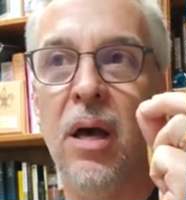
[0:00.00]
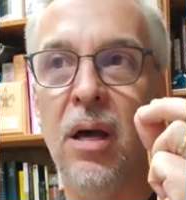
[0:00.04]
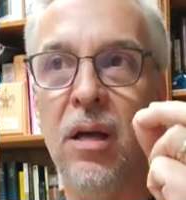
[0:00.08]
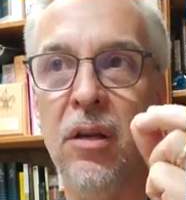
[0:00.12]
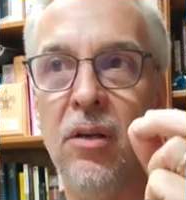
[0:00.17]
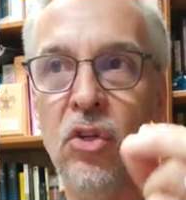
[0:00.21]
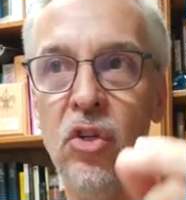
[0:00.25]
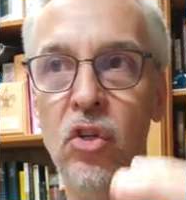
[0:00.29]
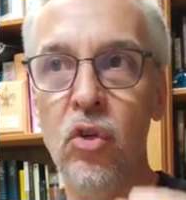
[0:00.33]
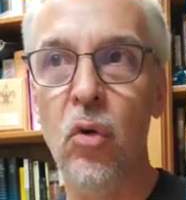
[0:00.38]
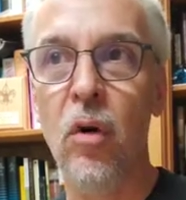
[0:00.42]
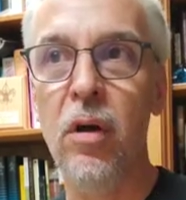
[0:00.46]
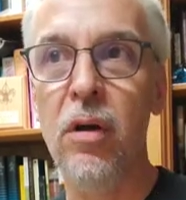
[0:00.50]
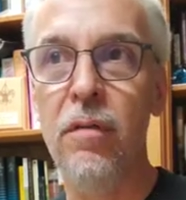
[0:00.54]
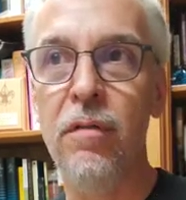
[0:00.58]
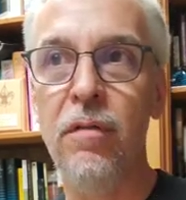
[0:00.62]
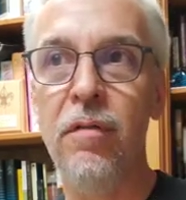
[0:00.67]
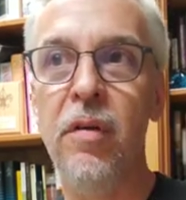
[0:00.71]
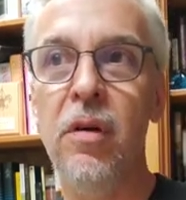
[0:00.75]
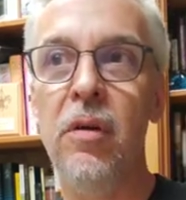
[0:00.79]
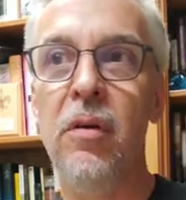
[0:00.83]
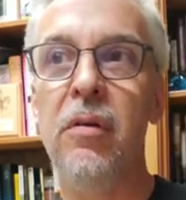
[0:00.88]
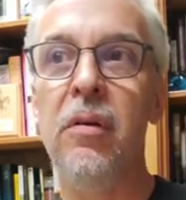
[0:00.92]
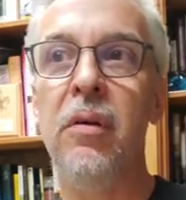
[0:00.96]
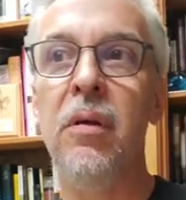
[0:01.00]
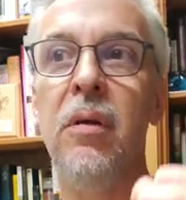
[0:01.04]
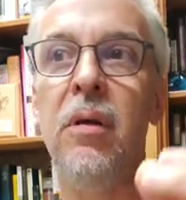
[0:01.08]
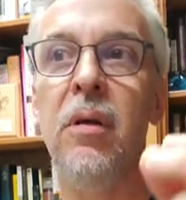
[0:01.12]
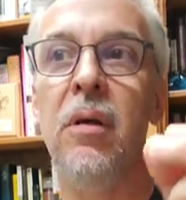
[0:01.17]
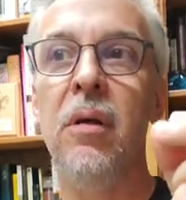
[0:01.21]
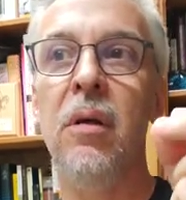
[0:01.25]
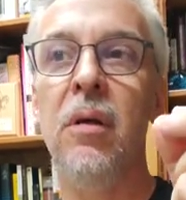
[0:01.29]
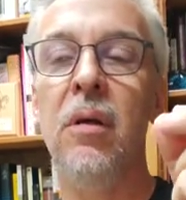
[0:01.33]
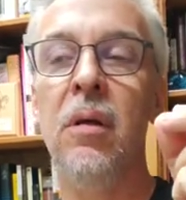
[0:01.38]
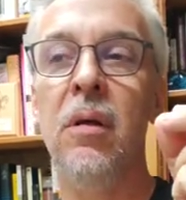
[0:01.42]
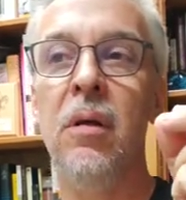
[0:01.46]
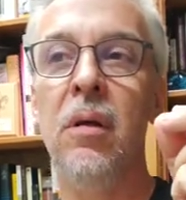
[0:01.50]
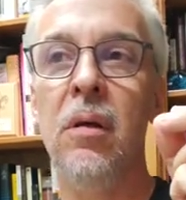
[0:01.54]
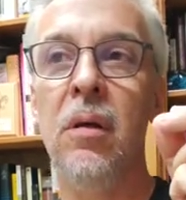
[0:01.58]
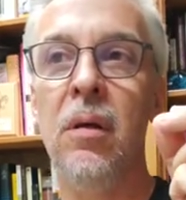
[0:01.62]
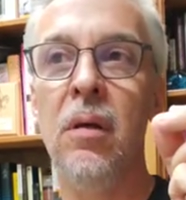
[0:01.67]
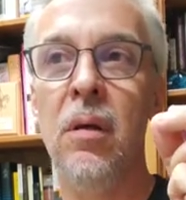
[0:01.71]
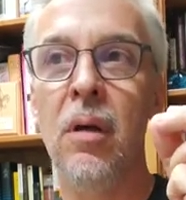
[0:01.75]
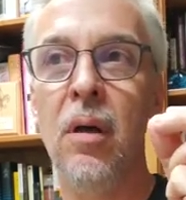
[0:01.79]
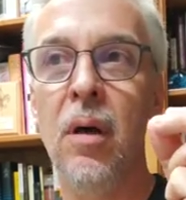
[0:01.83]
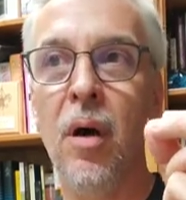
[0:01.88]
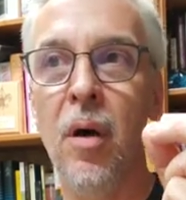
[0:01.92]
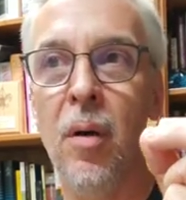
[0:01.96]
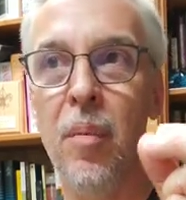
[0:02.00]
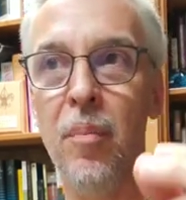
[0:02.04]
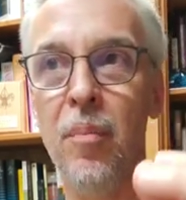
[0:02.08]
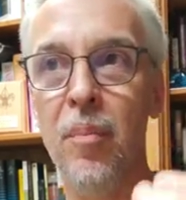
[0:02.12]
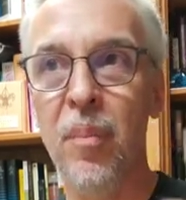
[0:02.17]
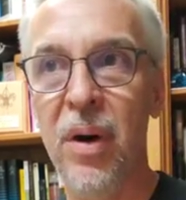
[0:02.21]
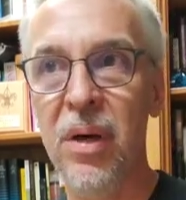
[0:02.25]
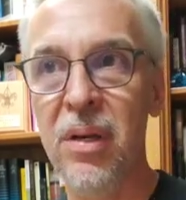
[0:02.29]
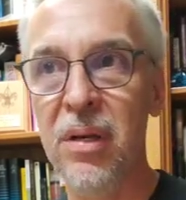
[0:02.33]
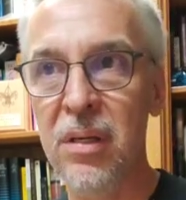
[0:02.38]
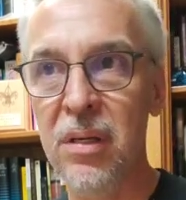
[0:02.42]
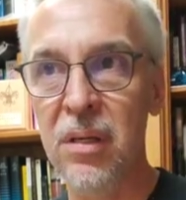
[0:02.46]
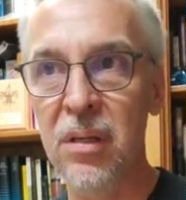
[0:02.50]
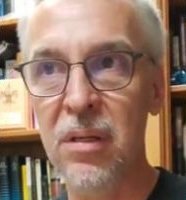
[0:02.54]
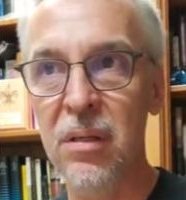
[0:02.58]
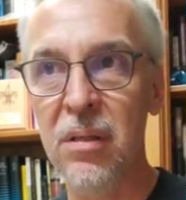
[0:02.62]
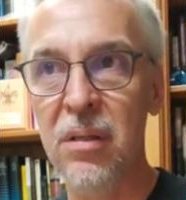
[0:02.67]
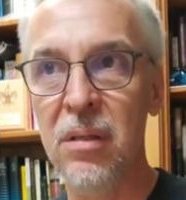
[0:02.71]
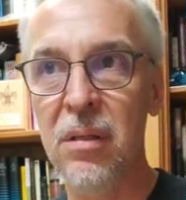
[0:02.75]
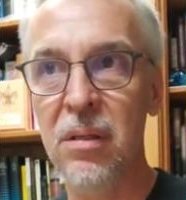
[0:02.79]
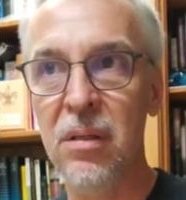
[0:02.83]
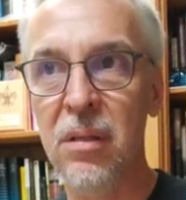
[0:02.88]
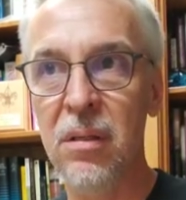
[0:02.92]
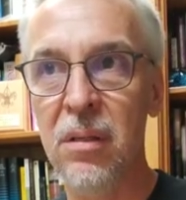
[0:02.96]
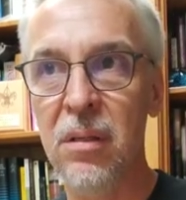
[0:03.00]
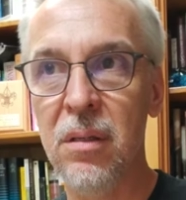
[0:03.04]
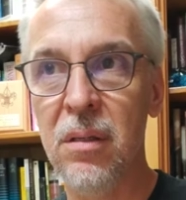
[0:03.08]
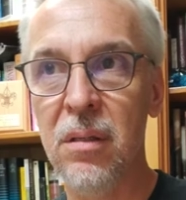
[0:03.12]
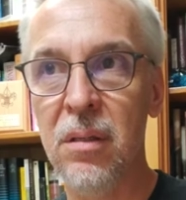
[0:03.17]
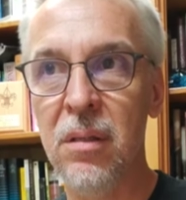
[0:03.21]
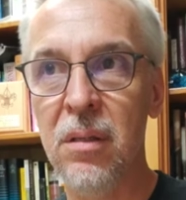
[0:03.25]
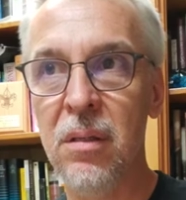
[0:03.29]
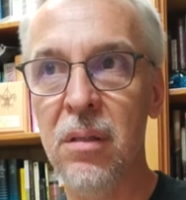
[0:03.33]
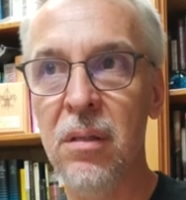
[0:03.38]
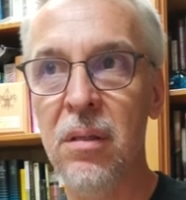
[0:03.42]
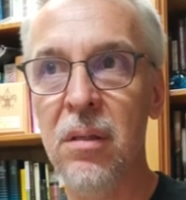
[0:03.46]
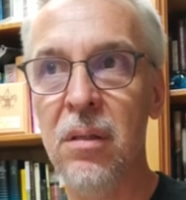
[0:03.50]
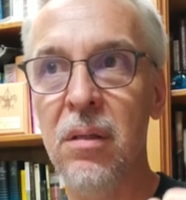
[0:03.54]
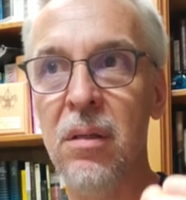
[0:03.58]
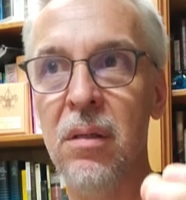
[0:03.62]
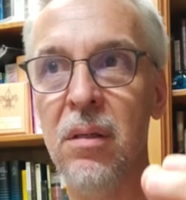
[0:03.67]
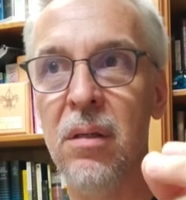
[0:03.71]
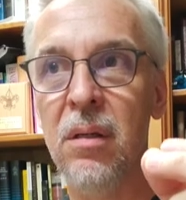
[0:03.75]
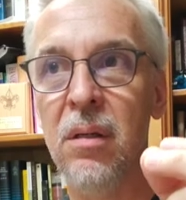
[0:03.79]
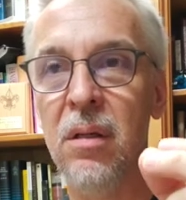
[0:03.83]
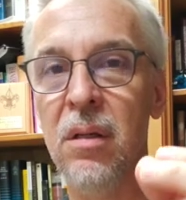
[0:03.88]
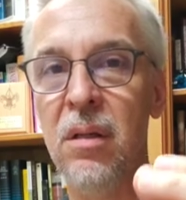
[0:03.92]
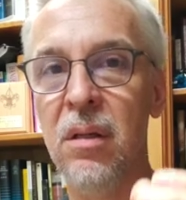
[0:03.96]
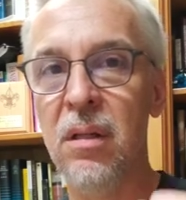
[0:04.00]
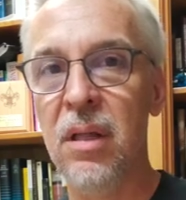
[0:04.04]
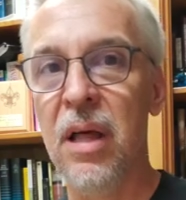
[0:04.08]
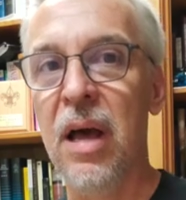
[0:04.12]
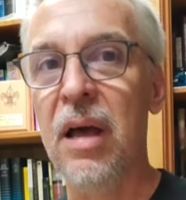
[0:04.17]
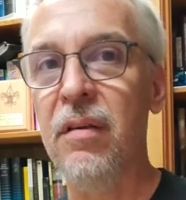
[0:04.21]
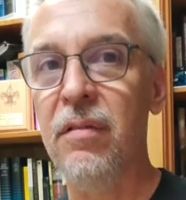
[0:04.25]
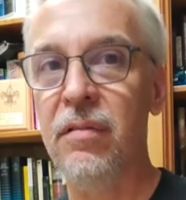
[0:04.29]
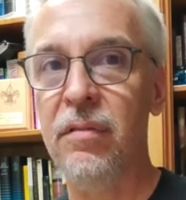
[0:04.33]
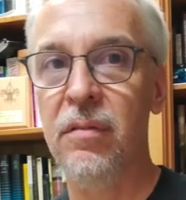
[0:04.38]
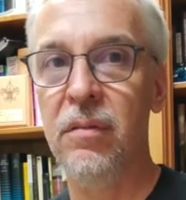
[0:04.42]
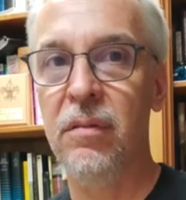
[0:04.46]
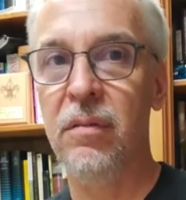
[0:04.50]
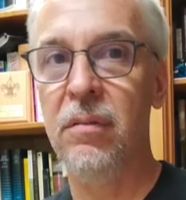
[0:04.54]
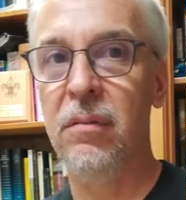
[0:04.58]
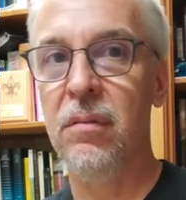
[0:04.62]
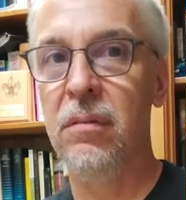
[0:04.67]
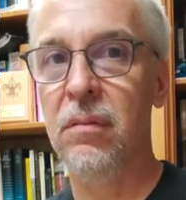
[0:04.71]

A joy filled, abundant life.